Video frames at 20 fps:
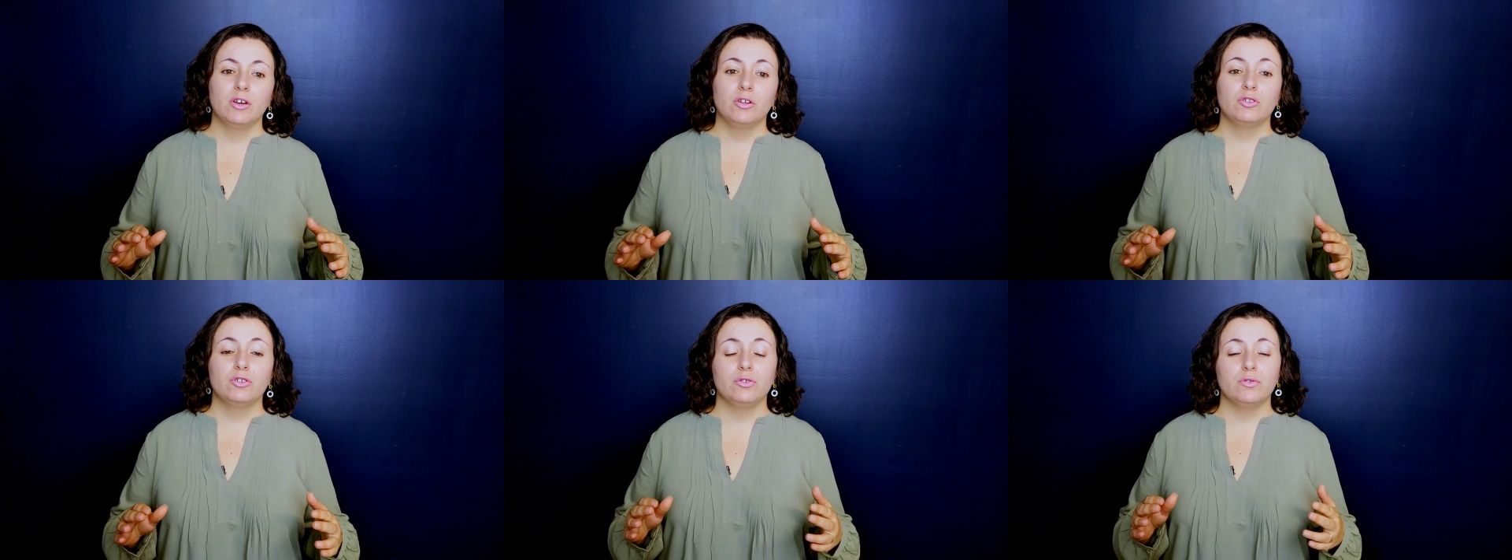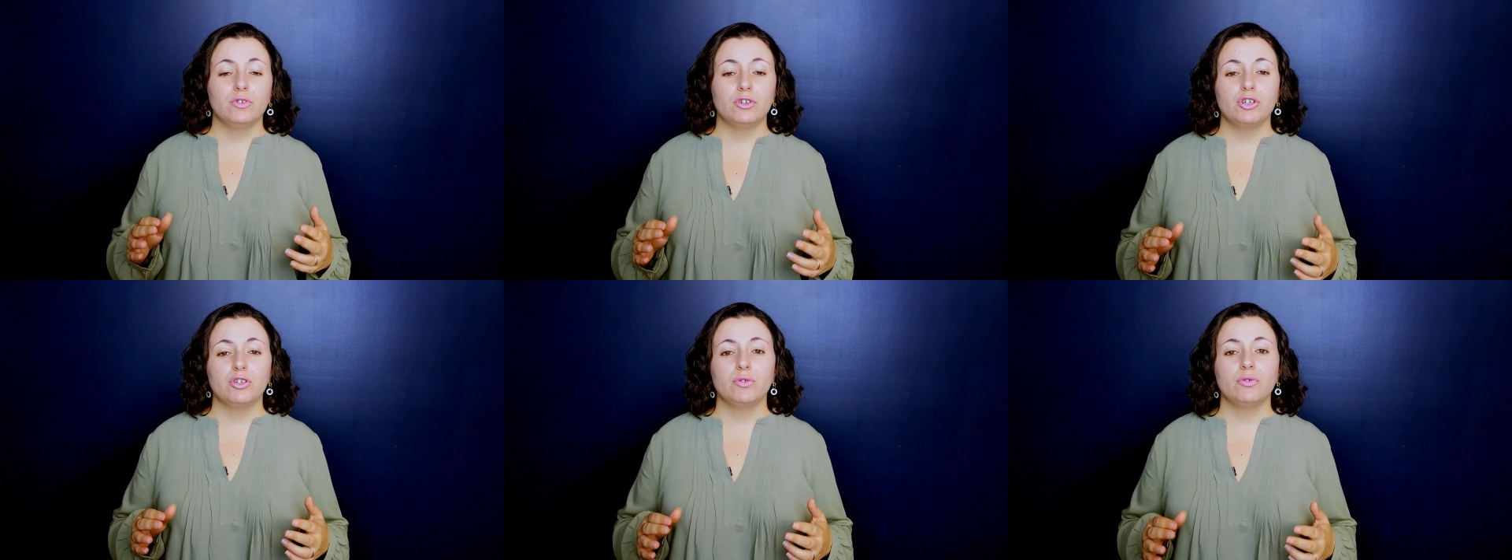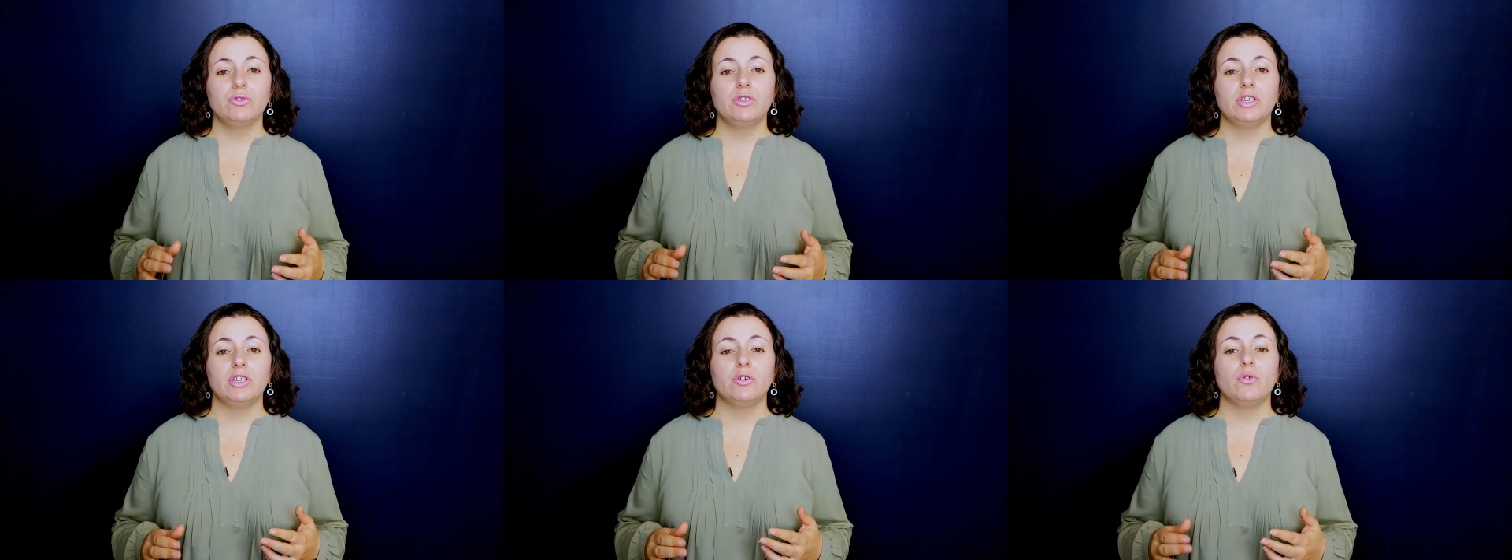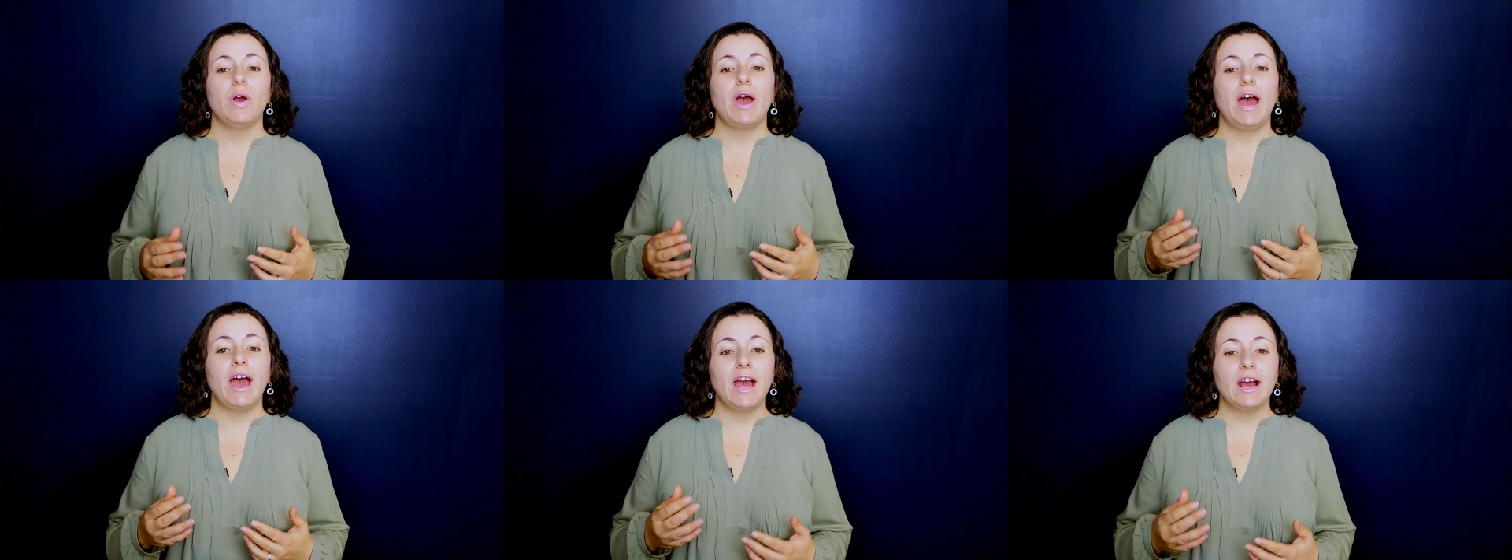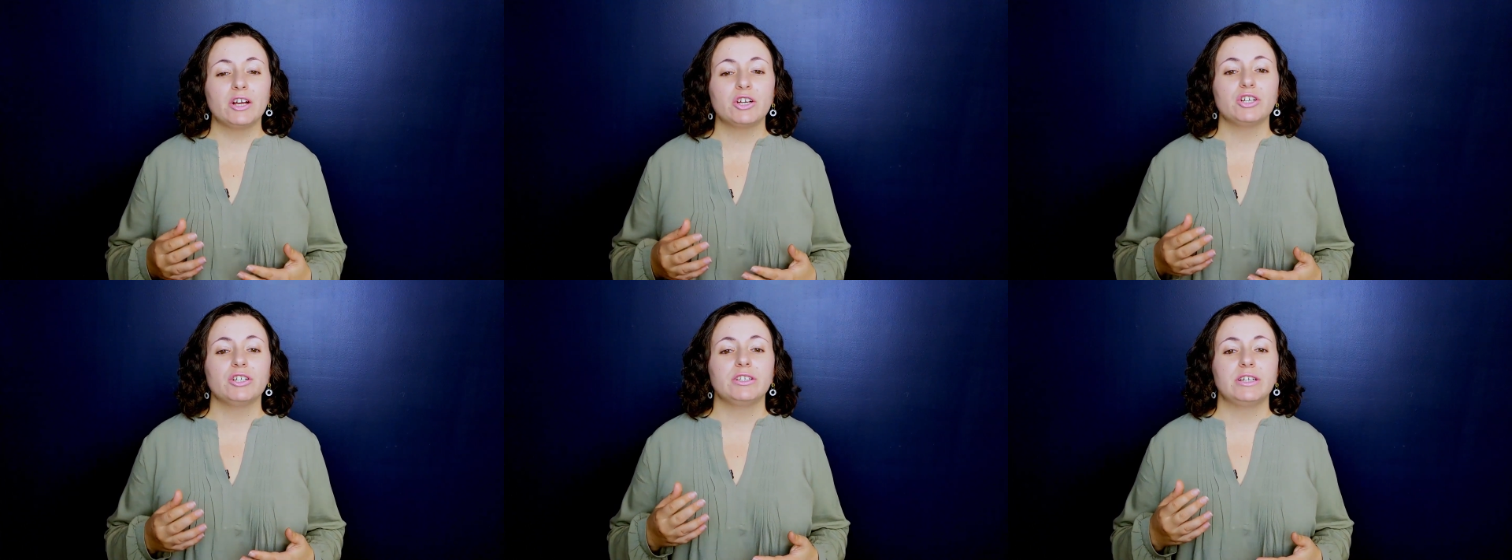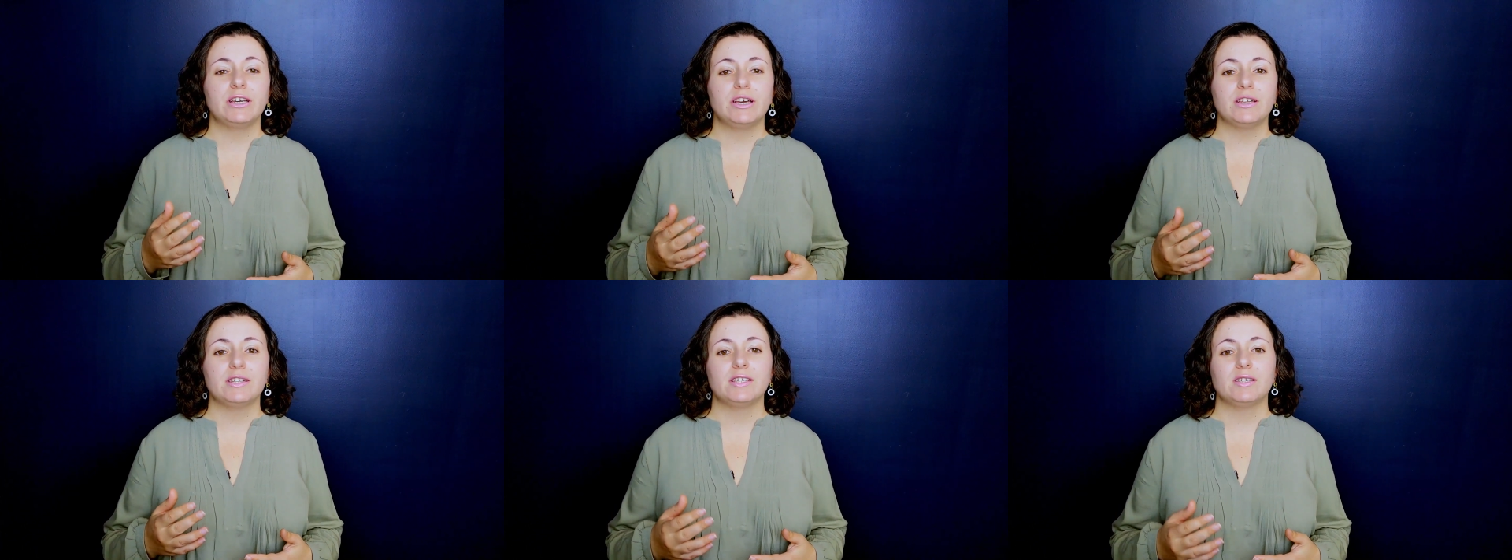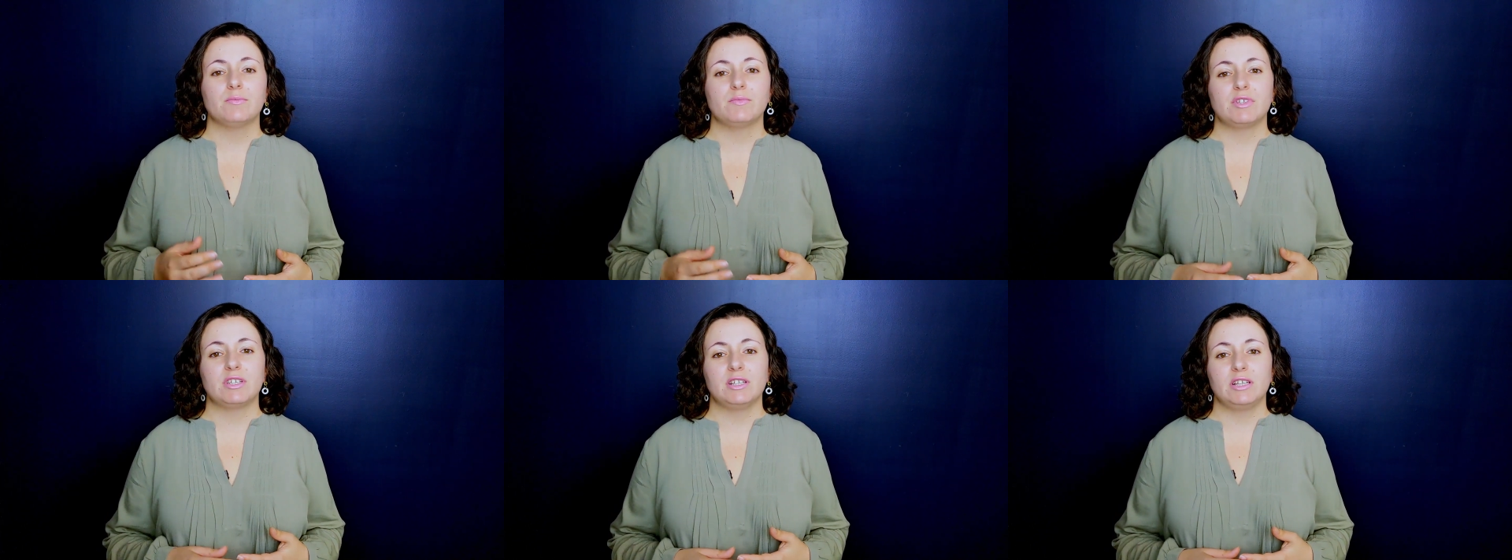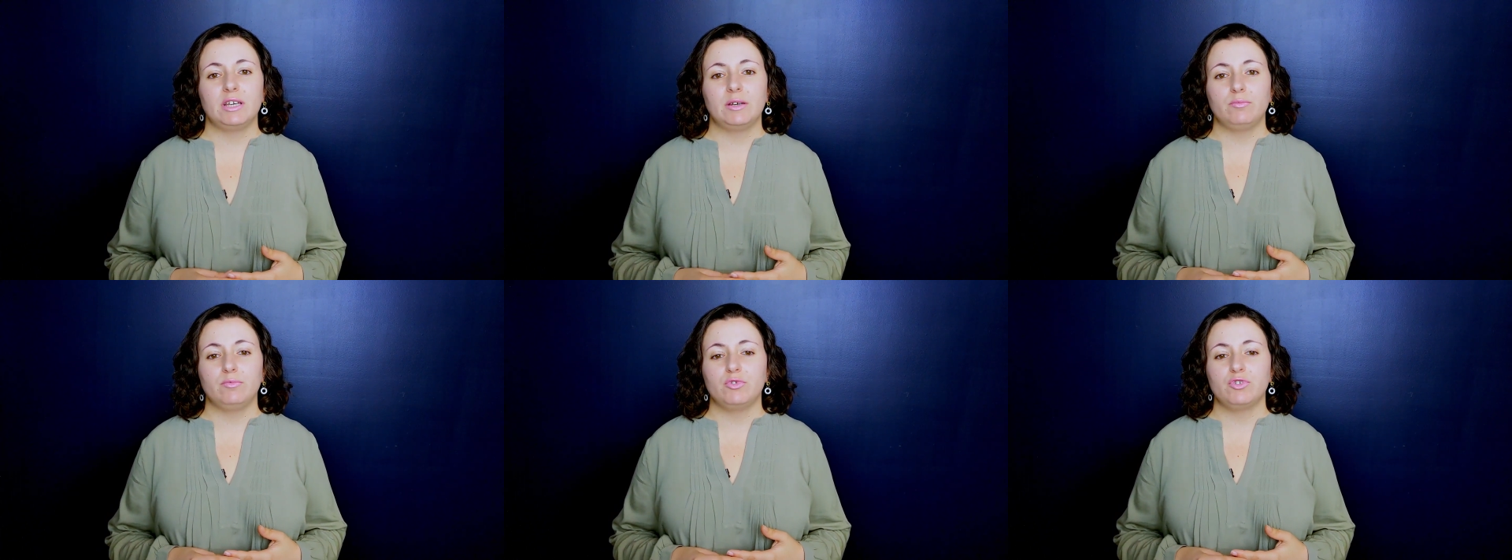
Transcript: to ensure that you actually get some sleep